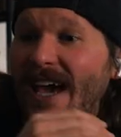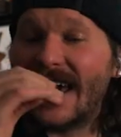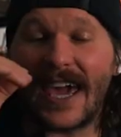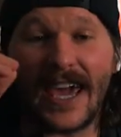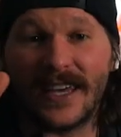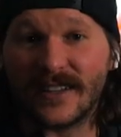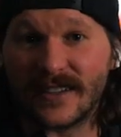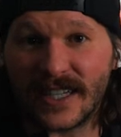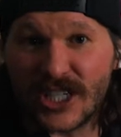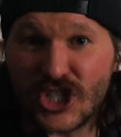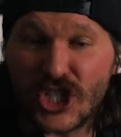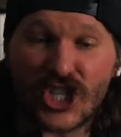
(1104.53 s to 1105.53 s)
Kayla
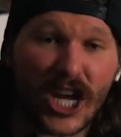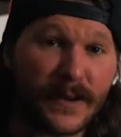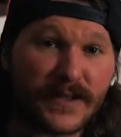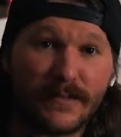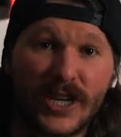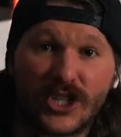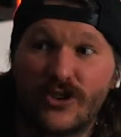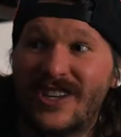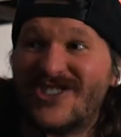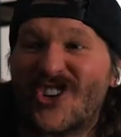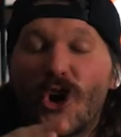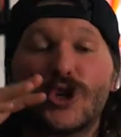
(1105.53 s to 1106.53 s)
Lindsay, James Mitchner,
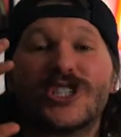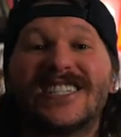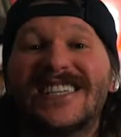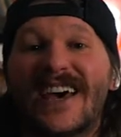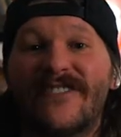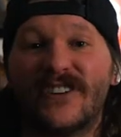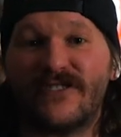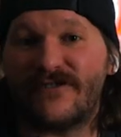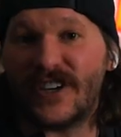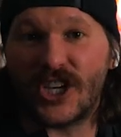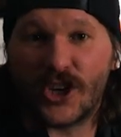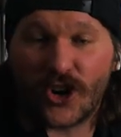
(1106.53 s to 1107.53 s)
these are all seven
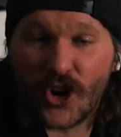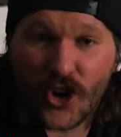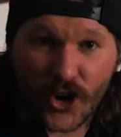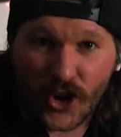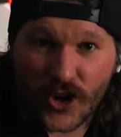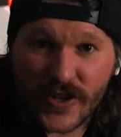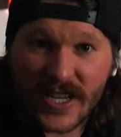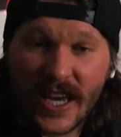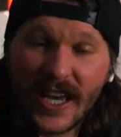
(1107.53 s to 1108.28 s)
figure earners